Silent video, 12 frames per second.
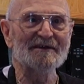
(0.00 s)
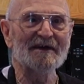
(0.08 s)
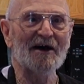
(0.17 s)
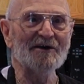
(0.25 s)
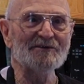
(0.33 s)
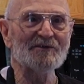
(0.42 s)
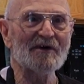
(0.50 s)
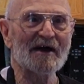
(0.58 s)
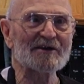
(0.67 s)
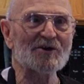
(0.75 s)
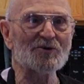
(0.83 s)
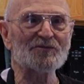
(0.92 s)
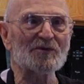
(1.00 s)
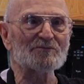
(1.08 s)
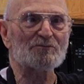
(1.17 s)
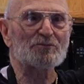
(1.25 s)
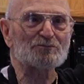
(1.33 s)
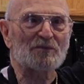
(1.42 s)
Huh? I go from
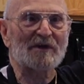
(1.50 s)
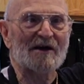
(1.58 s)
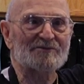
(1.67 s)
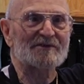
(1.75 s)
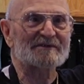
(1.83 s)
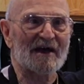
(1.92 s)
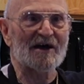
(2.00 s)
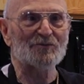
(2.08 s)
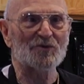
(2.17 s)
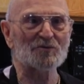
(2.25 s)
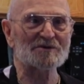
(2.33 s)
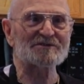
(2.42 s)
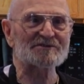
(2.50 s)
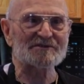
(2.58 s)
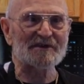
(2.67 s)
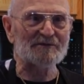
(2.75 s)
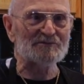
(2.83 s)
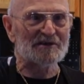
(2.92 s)
town to town with what's his
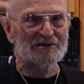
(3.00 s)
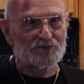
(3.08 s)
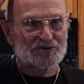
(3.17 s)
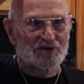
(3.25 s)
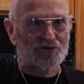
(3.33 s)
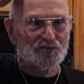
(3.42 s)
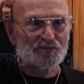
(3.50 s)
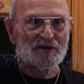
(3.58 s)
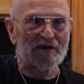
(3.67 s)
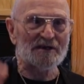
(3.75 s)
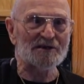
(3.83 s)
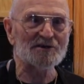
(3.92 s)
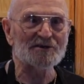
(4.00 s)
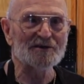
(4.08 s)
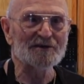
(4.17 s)
name there with the goofy hair?